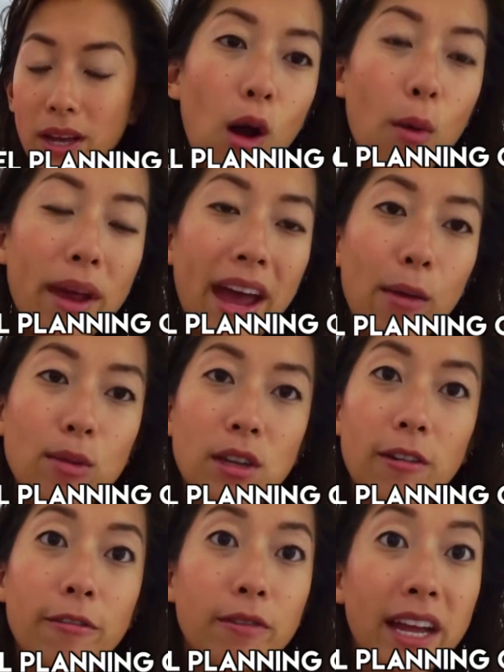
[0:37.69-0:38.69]
All we had was
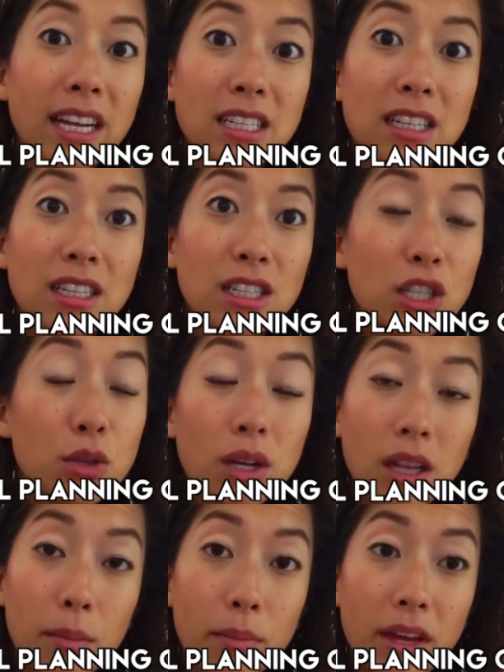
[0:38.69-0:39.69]
our flight to
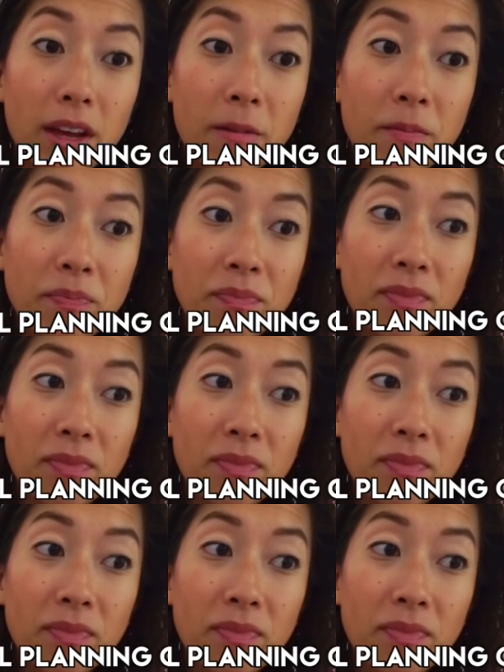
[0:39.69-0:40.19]
Colombia